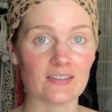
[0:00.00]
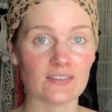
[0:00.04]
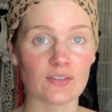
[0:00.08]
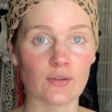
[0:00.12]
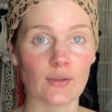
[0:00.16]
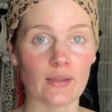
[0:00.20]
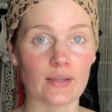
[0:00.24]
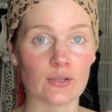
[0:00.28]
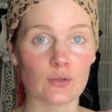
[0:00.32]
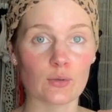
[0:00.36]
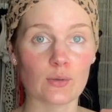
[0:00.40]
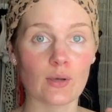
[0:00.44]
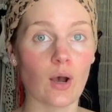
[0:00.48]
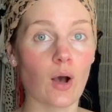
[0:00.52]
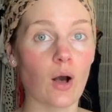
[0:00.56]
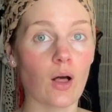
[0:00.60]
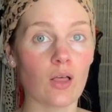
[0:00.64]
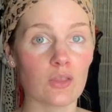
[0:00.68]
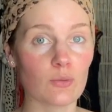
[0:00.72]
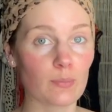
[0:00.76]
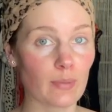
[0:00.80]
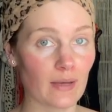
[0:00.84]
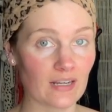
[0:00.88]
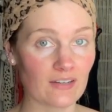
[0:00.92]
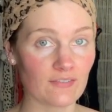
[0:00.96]
So like you get all
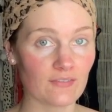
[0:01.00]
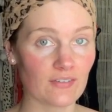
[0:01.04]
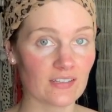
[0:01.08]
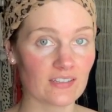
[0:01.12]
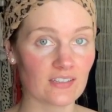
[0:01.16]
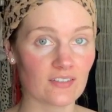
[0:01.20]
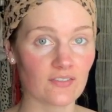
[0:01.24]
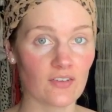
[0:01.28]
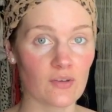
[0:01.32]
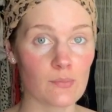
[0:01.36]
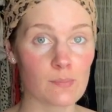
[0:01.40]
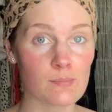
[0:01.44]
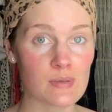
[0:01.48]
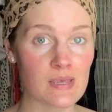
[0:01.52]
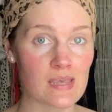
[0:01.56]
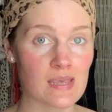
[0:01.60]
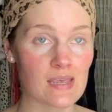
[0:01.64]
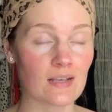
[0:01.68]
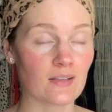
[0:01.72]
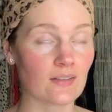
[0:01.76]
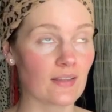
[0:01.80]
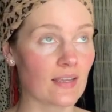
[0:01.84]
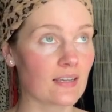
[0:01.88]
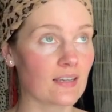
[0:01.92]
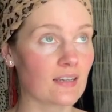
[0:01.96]
the benefits of it
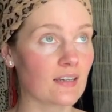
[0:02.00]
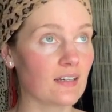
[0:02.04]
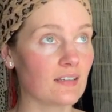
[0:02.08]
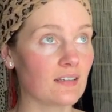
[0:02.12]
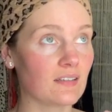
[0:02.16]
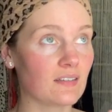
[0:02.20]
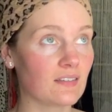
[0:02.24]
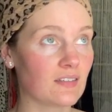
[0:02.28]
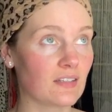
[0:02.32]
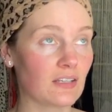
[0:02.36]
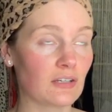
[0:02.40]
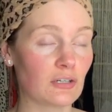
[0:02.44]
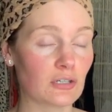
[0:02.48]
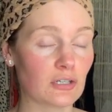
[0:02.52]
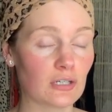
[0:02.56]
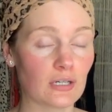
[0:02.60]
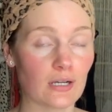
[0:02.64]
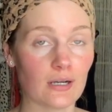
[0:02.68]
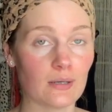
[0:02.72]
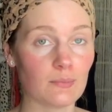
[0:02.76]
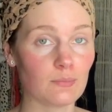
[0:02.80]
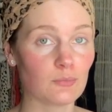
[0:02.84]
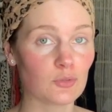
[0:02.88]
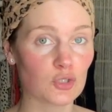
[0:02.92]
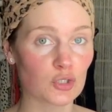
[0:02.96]
being like a
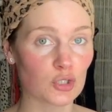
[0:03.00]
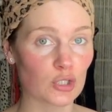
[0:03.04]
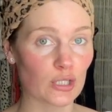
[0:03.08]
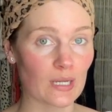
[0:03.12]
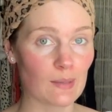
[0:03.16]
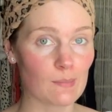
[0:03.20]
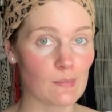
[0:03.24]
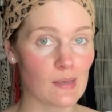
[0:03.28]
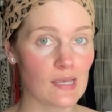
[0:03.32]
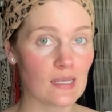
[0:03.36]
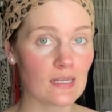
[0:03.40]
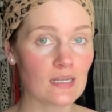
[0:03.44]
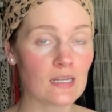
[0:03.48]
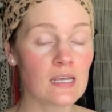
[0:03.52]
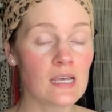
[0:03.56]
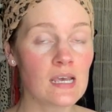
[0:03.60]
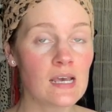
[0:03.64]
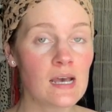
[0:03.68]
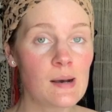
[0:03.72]
serum treatment,